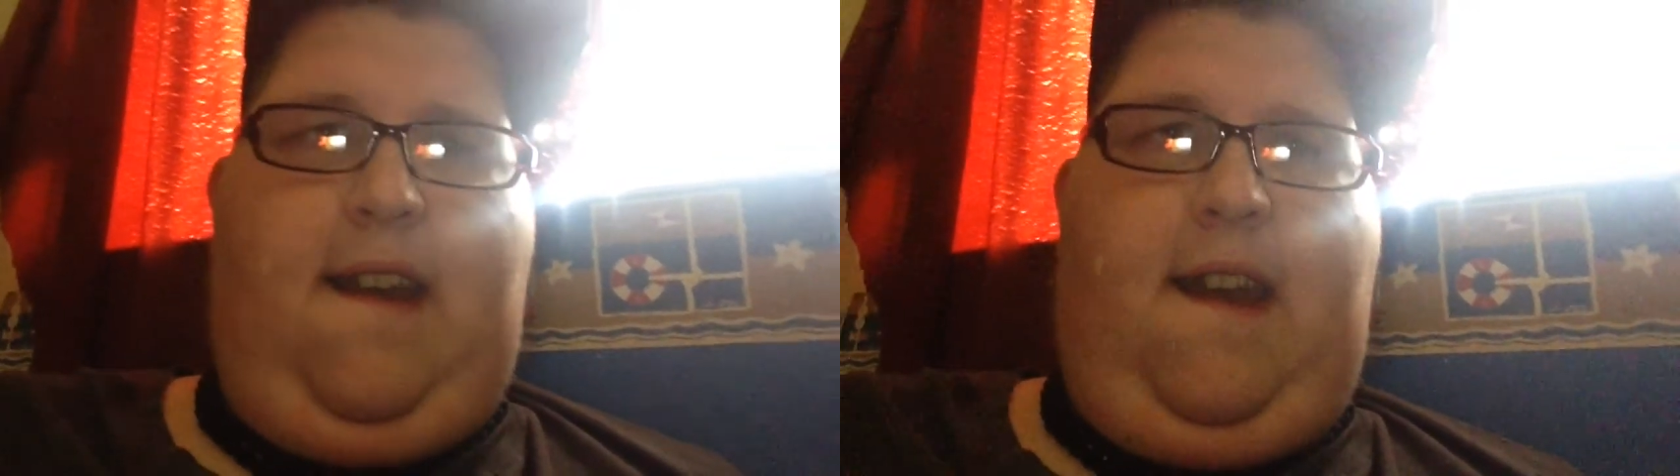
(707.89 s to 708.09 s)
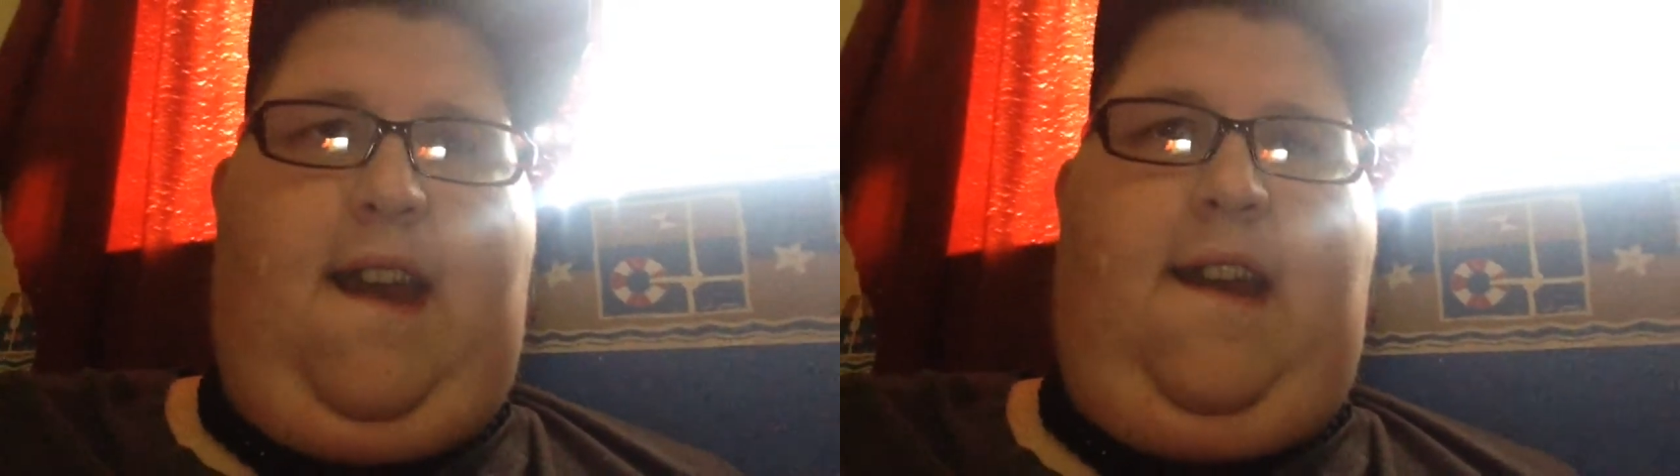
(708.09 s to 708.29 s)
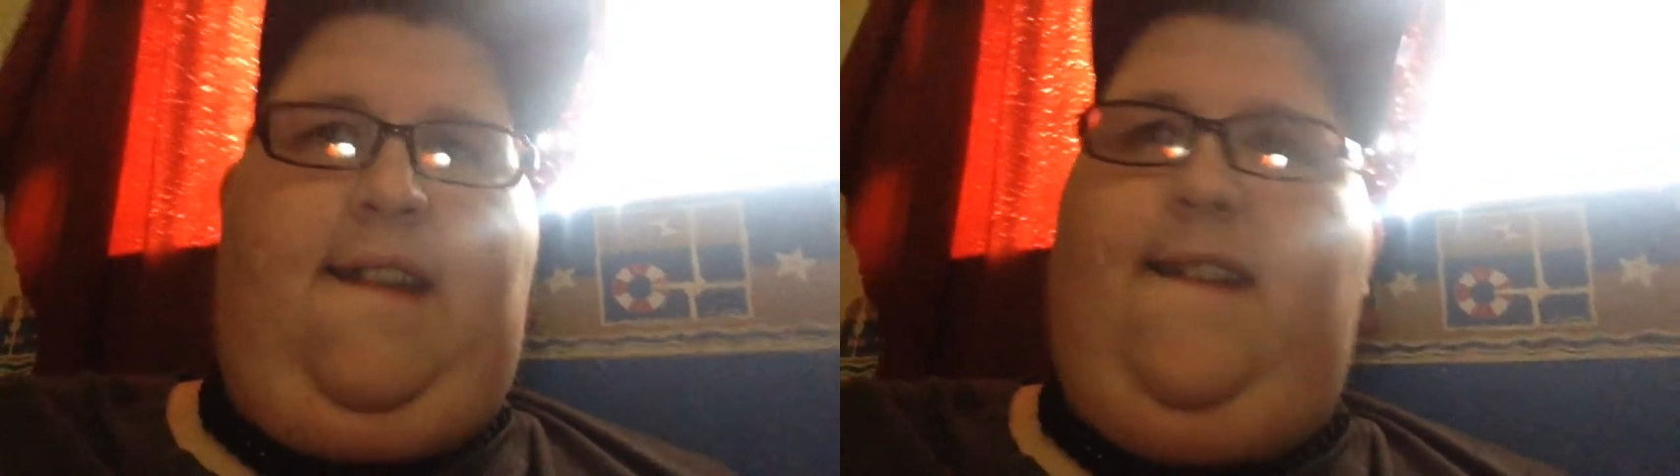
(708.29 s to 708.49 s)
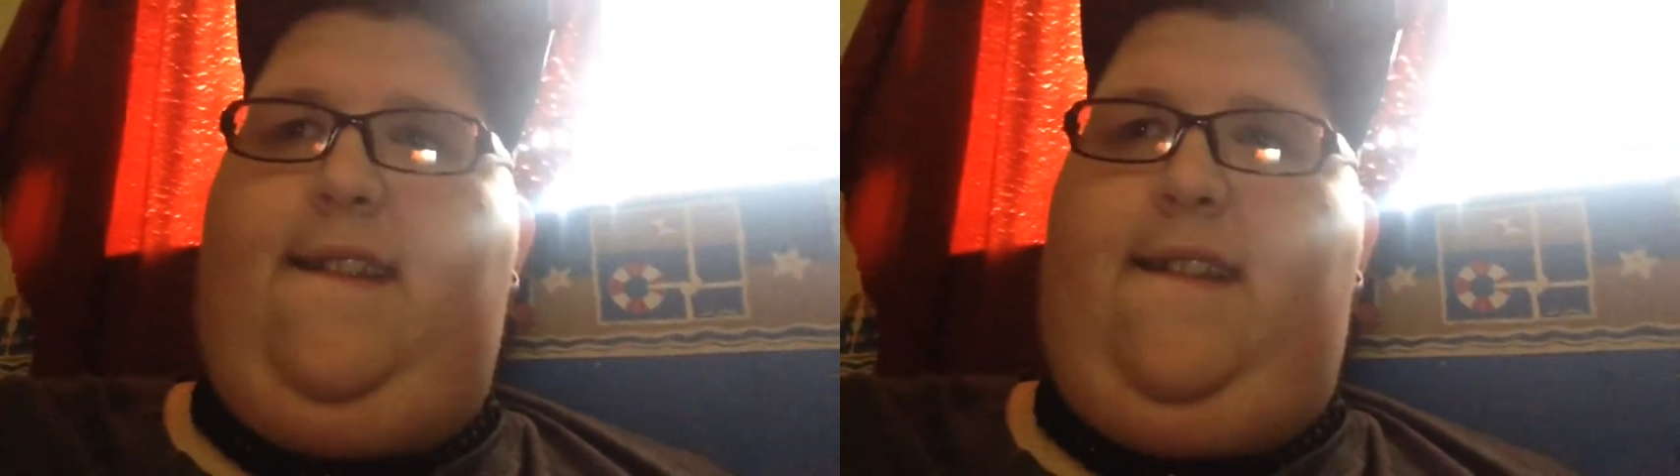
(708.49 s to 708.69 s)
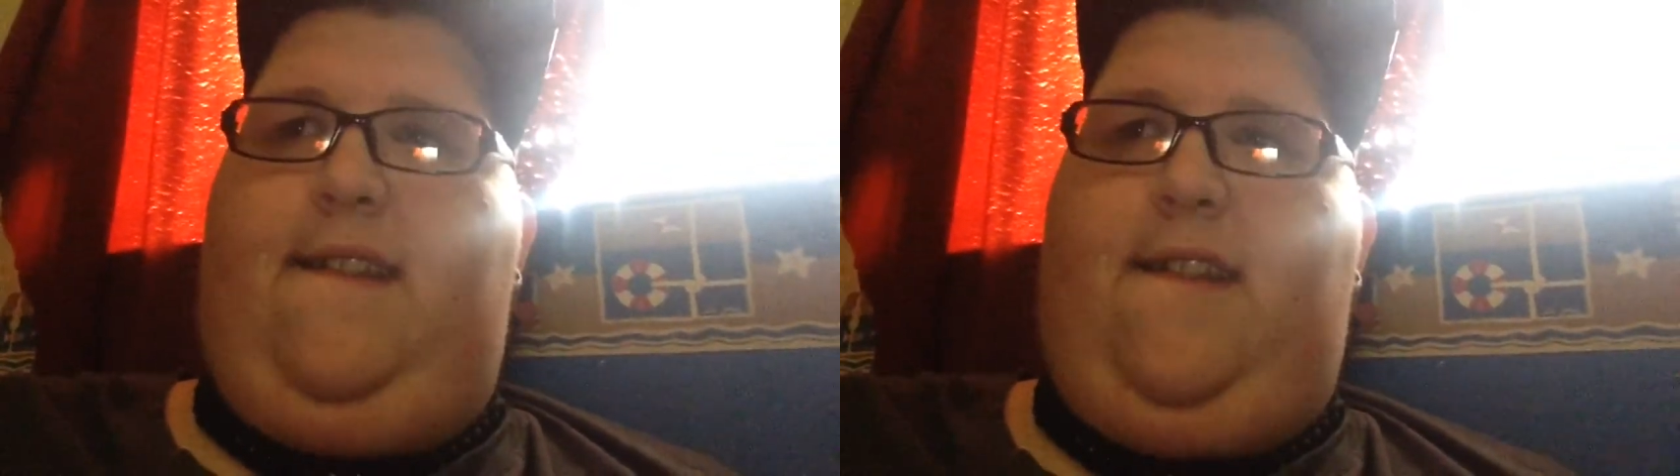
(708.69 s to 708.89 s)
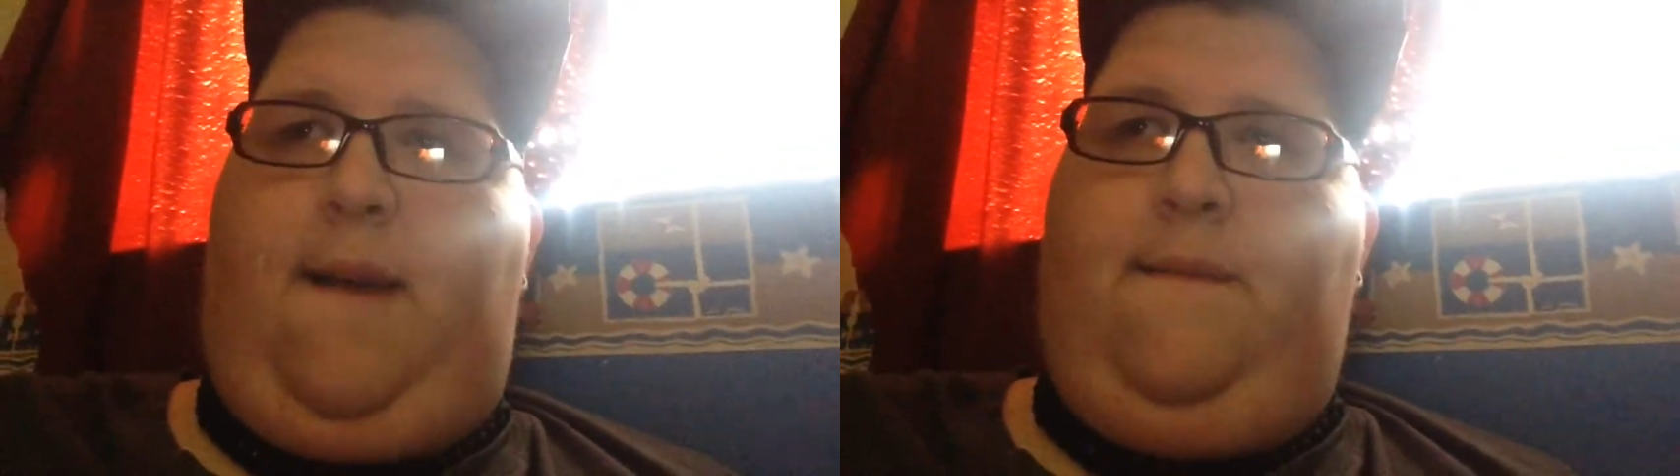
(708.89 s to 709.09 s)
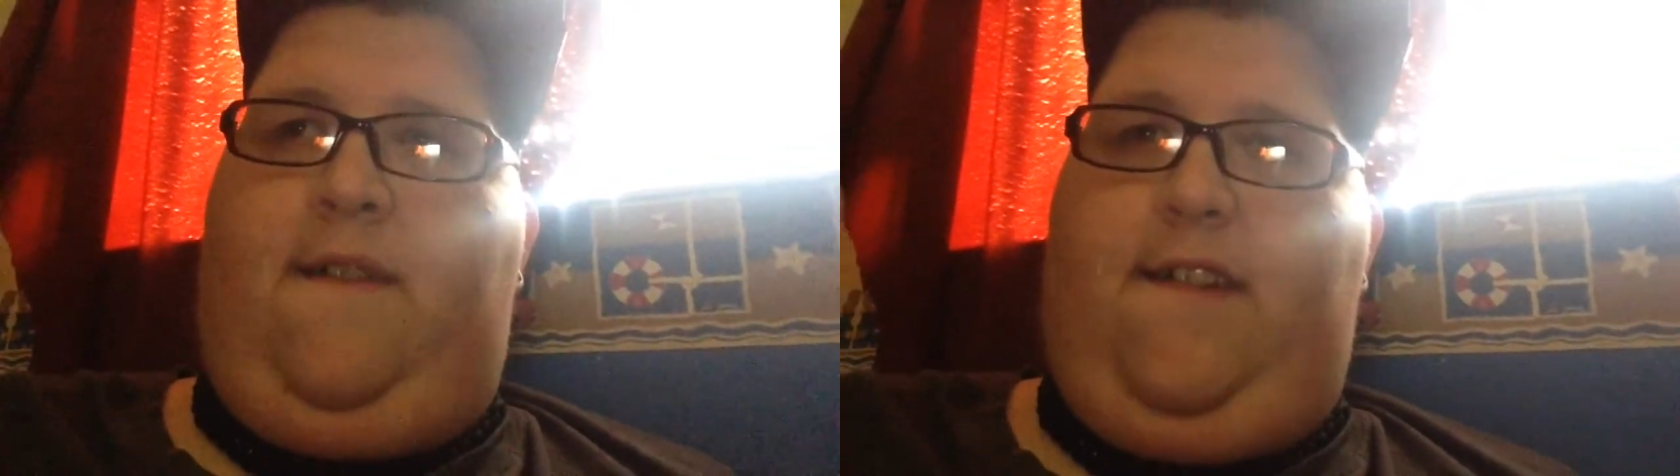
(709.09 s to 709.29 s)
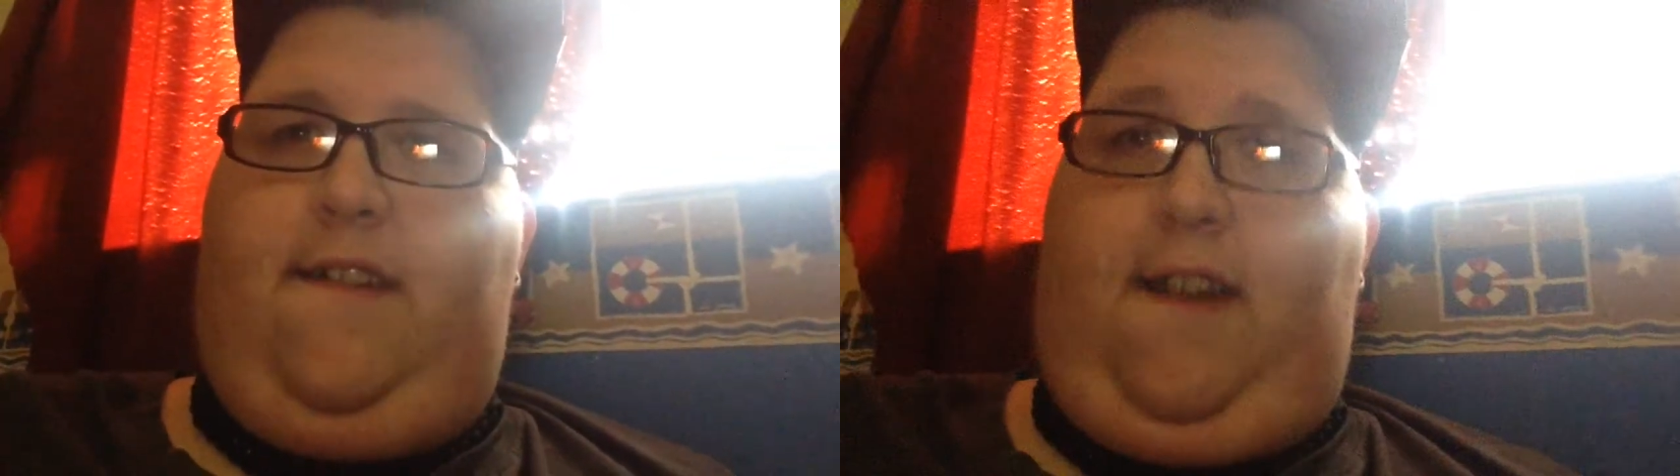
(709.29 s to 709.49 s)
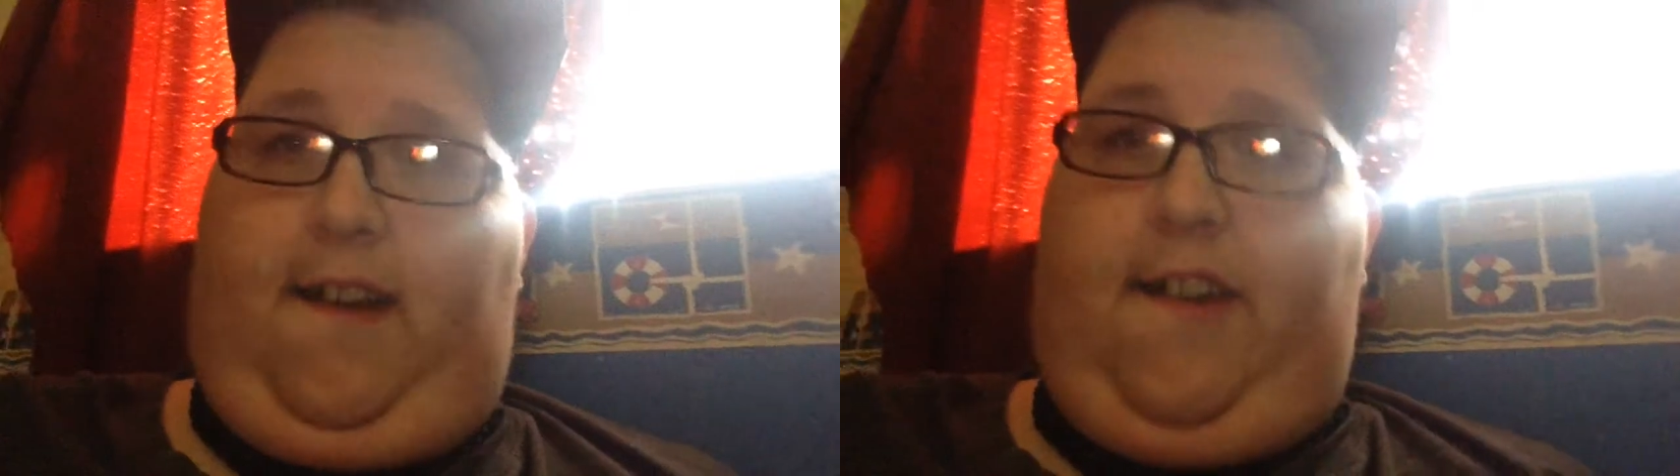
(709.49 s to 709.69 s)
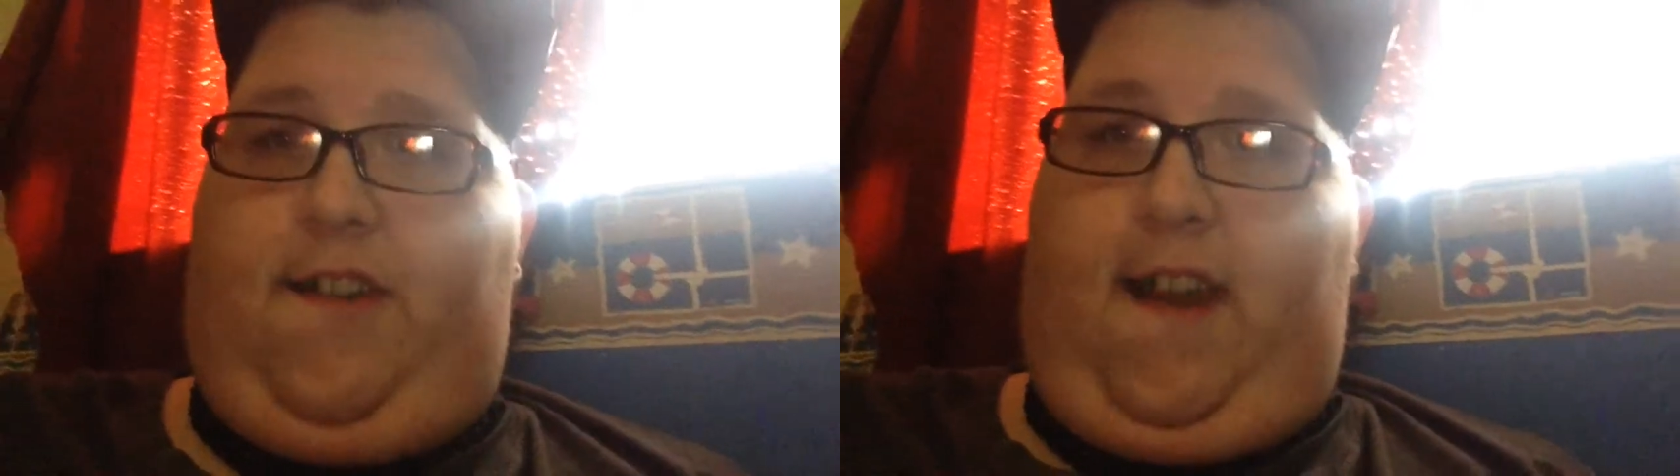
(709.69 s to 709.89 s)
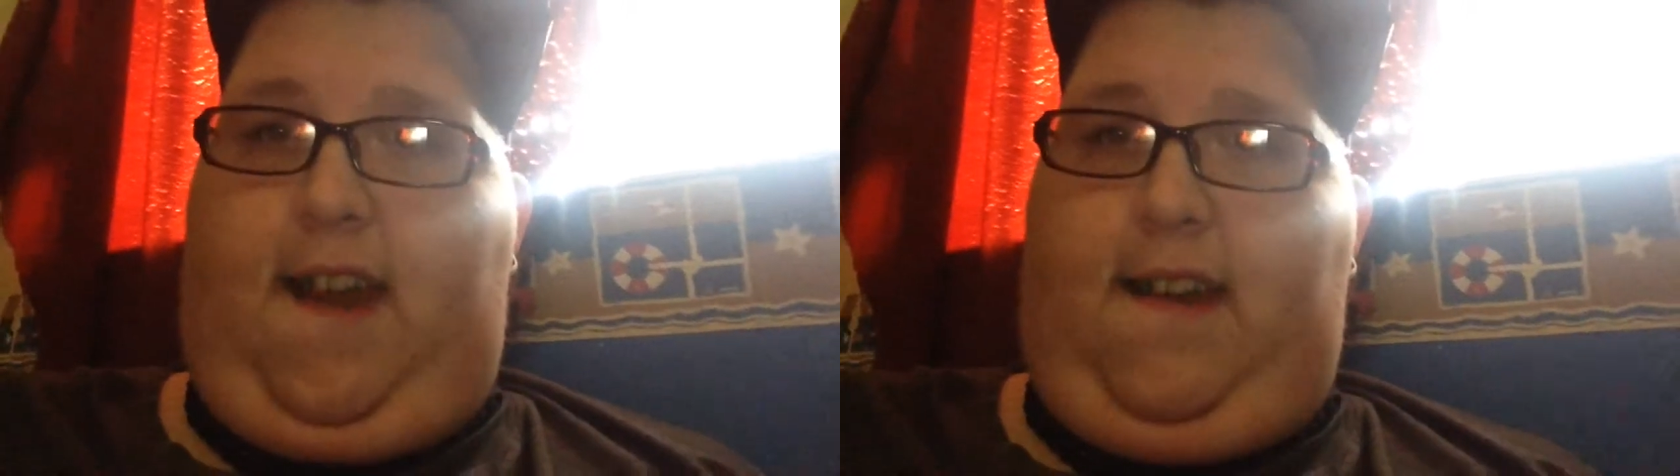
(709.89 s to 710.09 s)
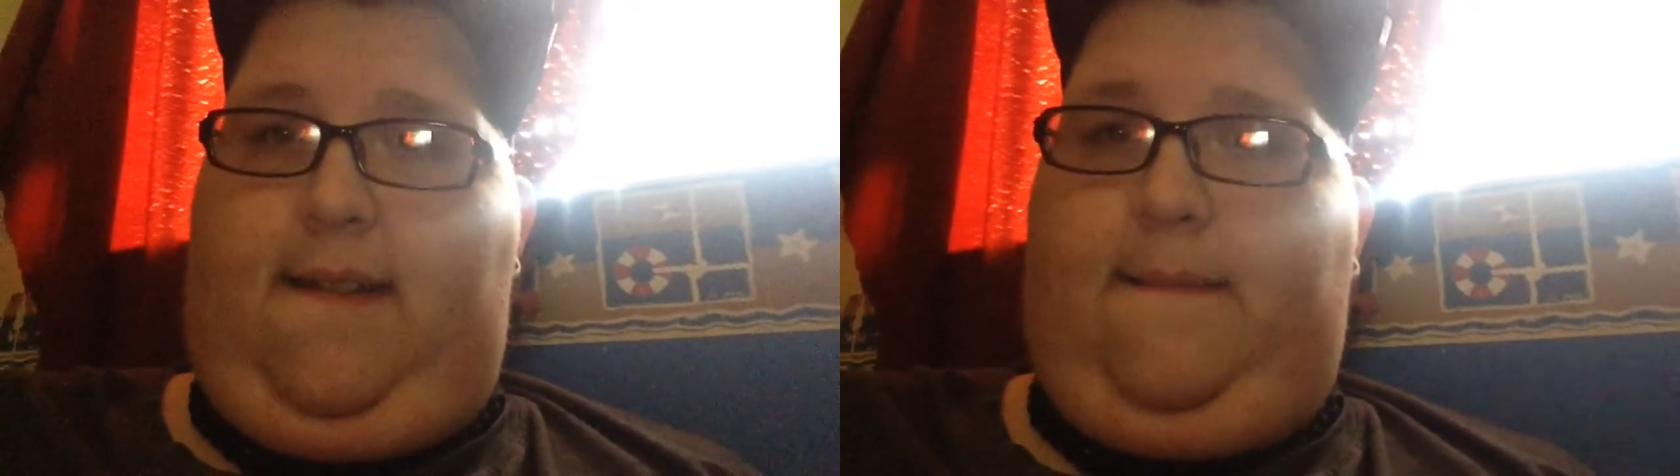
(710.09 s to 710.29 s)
and someone took a shit